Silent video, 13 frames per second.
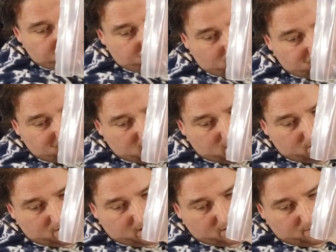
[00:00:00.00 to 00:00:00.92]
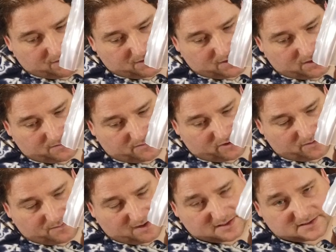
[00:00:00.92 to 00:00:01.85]
They're up there like with
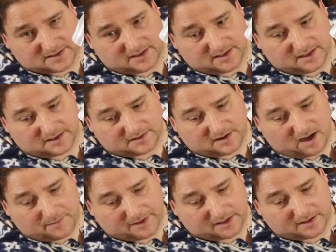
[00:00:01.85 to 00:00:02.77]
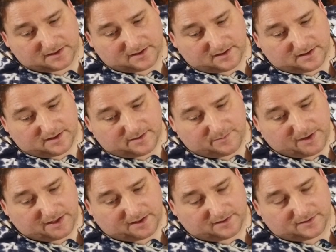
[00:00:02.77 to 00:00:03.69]
Protopasta and Atomic,
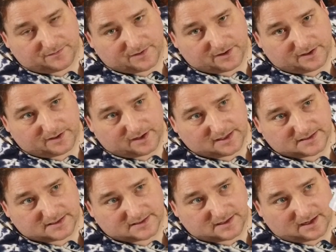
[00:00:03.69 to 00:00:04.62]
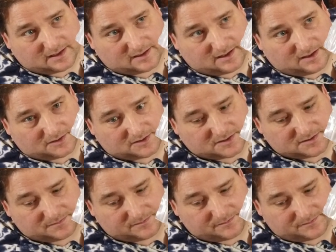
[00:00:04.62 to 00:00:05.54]
making the very nice exotic colors.